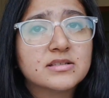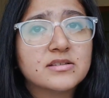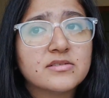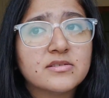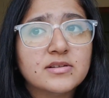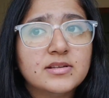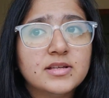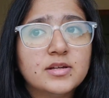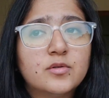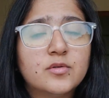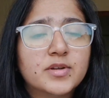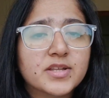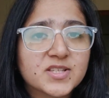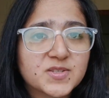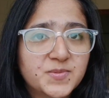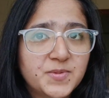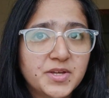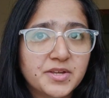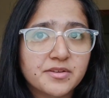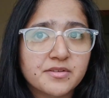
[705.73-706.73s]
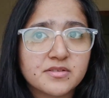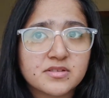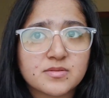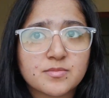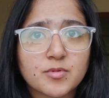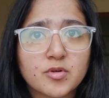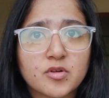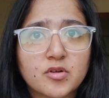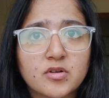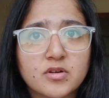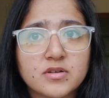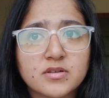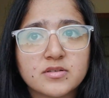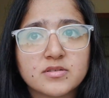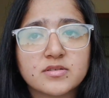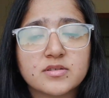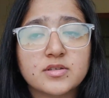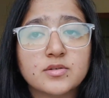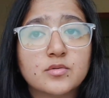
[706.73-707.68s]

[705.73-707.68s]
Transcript: a really good experience because